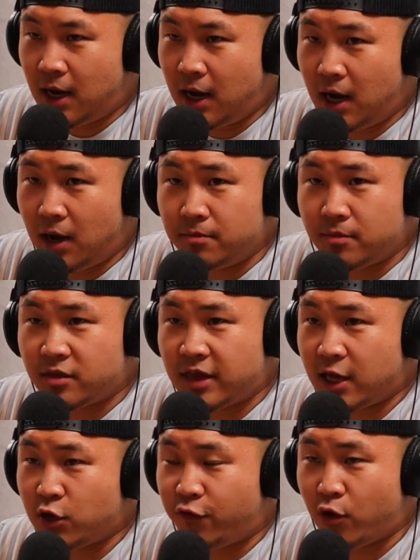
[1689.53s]
Um,
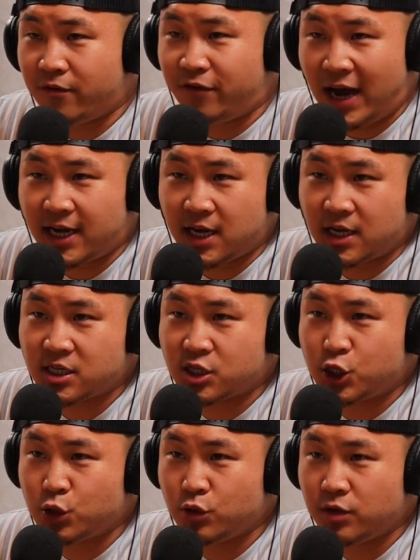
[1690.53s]
thank you for inviting us
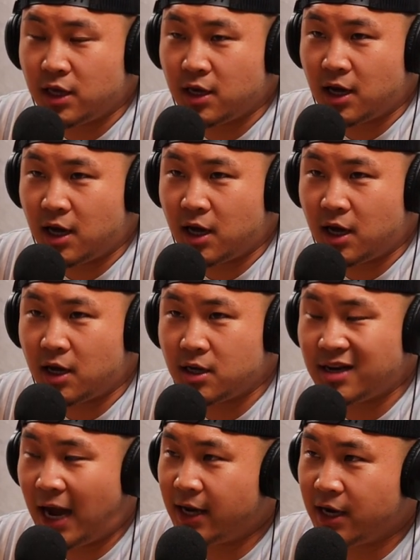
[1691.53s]
to the uh,
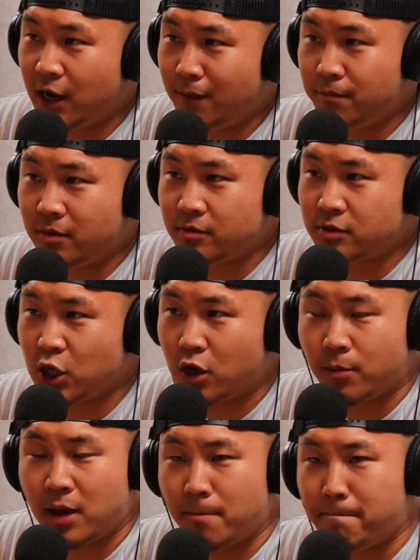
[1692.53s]
Night It Up yeah.
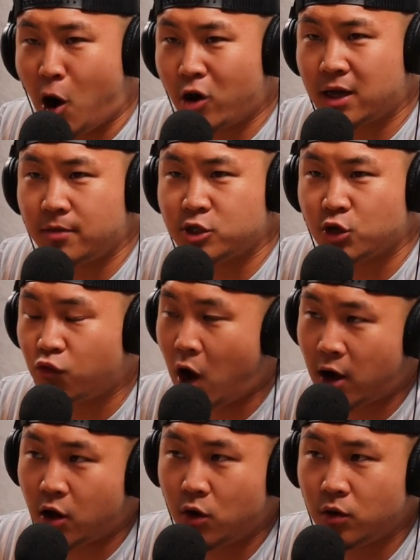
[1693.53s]
tournament Mark Markham, Toronto.